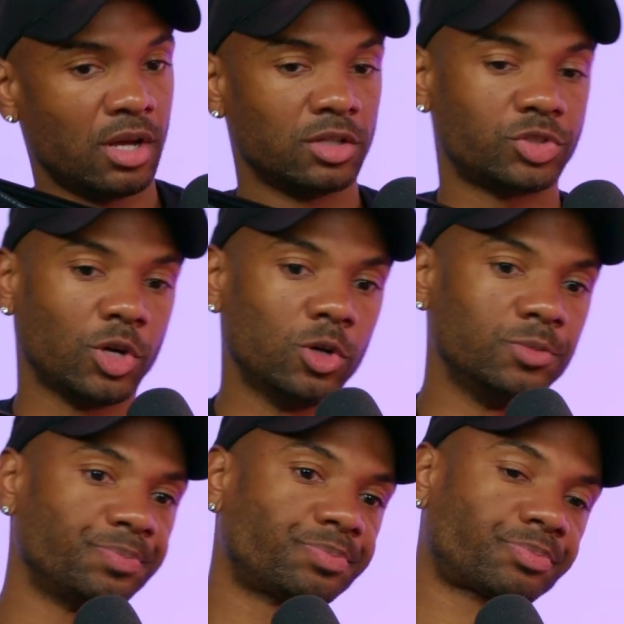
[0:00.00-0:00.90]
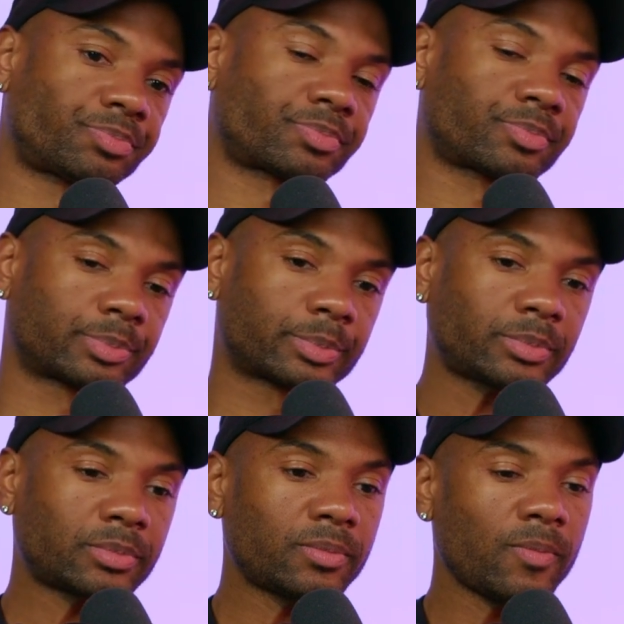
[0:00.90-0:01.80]
So
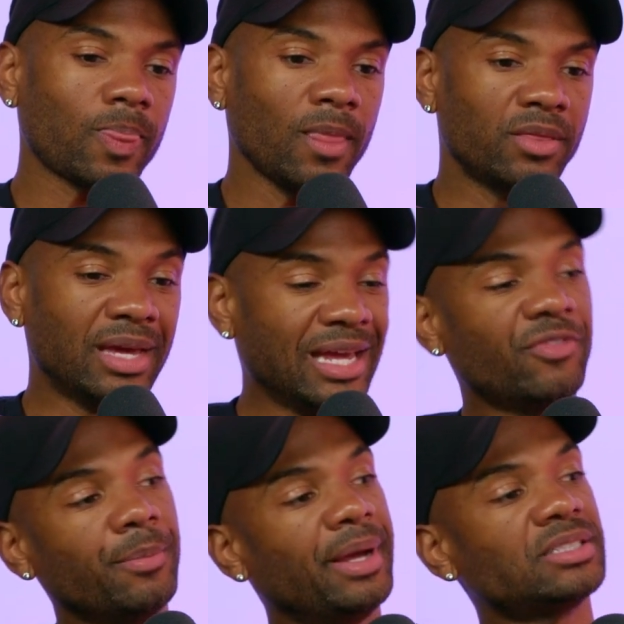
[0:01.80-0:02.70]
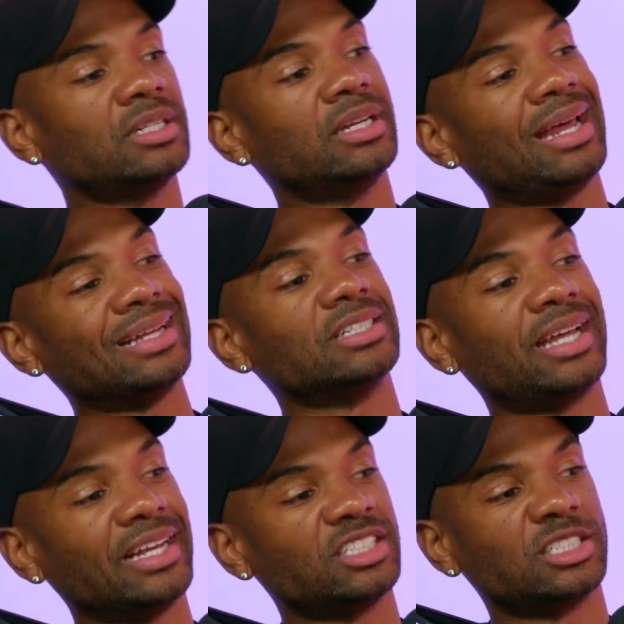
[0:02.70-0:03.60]
the information and
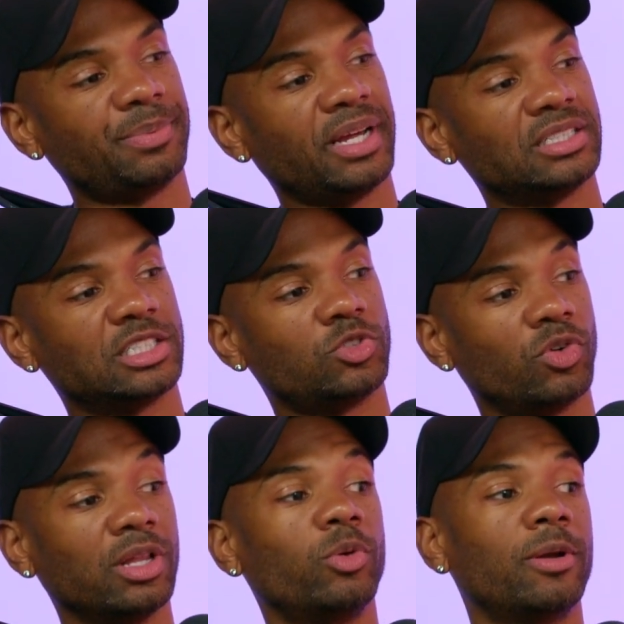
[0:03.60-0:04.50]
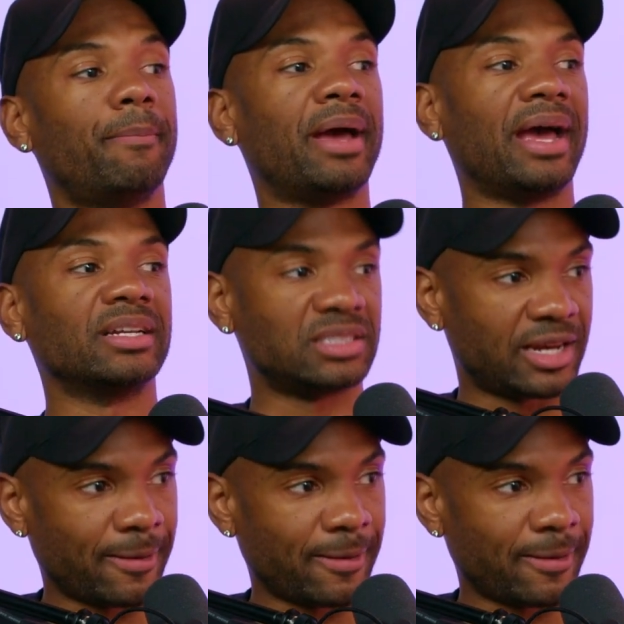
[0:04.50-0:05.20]
education space is really where the bag's at.